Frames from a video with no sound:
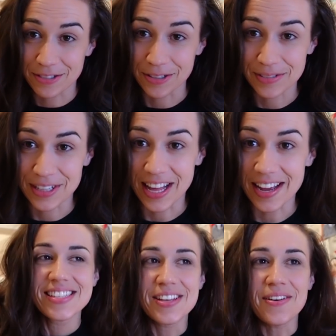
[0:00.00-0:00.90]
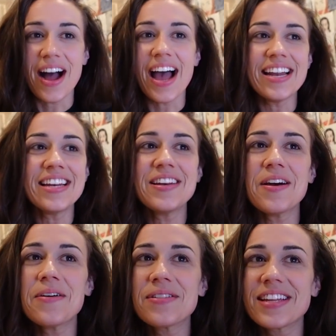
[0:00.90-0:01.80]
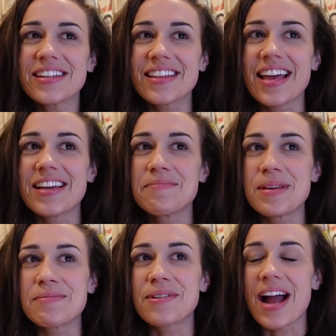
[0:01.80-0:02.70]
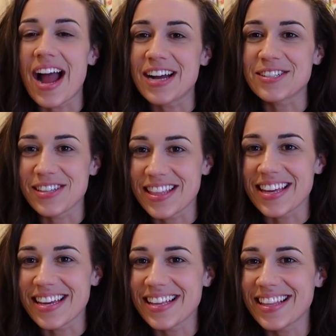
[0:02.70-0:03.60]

true, it's a lie. So I didn't know that it like, people were actually thinking